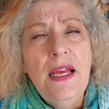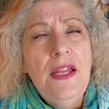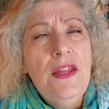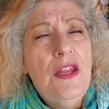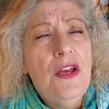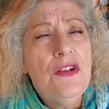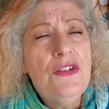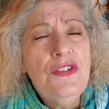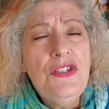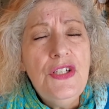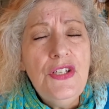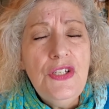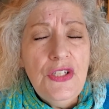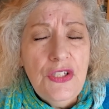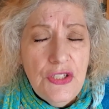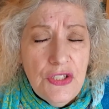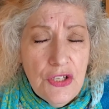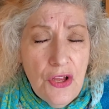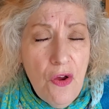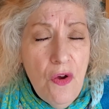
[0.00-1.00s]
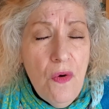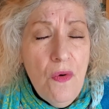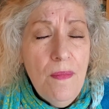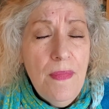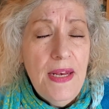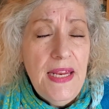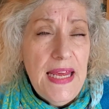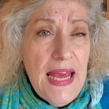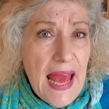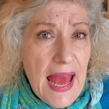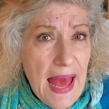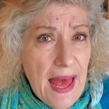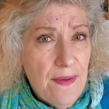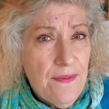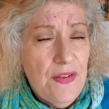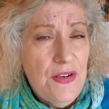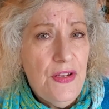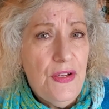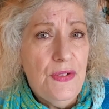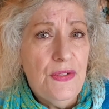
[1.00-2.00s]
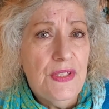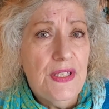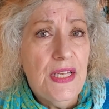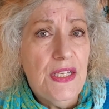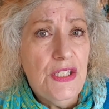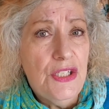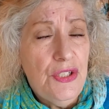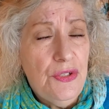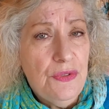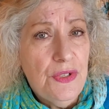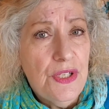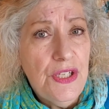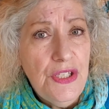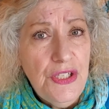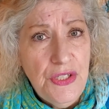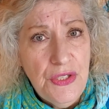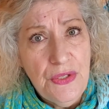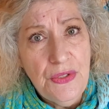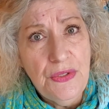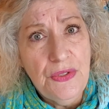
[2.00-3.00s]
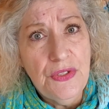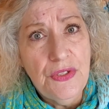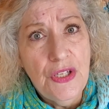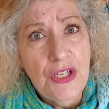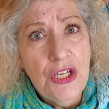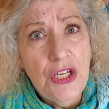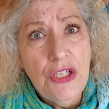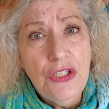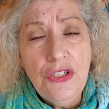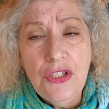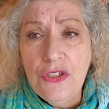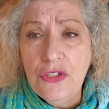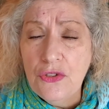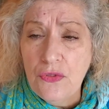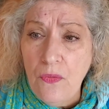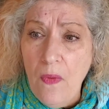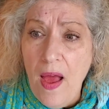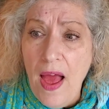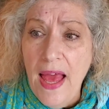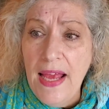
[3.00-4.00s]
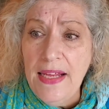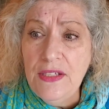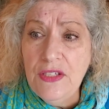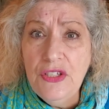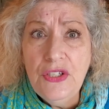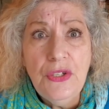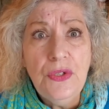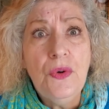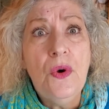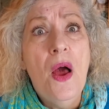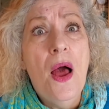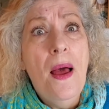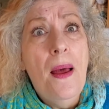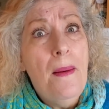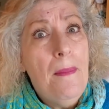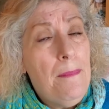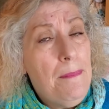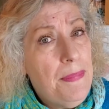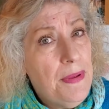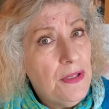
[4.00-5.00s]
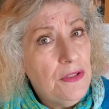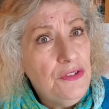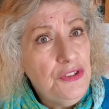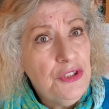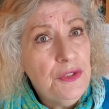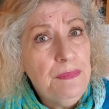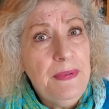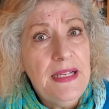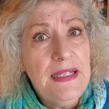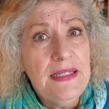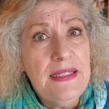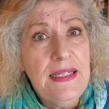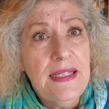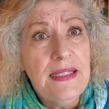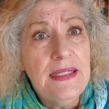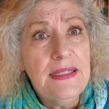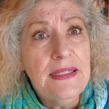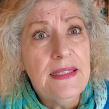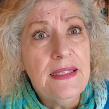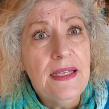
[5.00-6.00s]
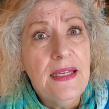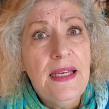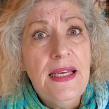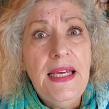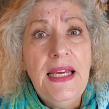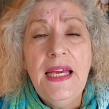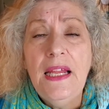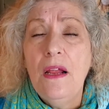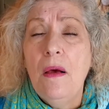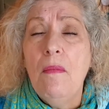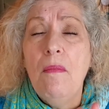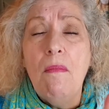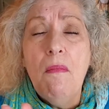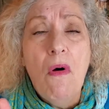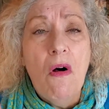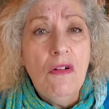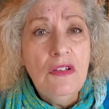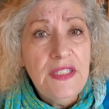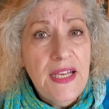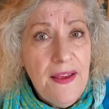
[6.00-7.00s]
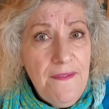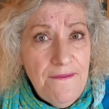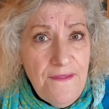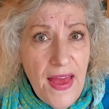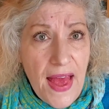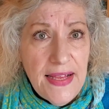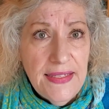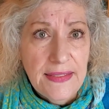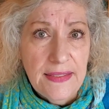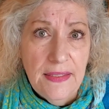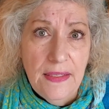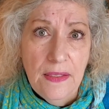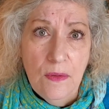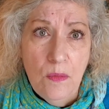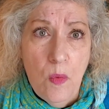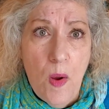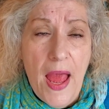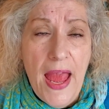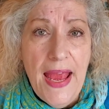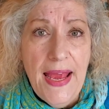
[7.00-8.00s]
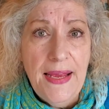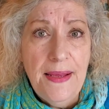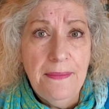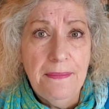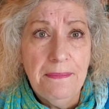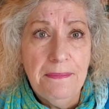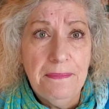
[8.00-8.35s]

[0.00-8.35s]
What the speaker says: There's just so many avenues that you can use to try to build your business in a multifaceted way.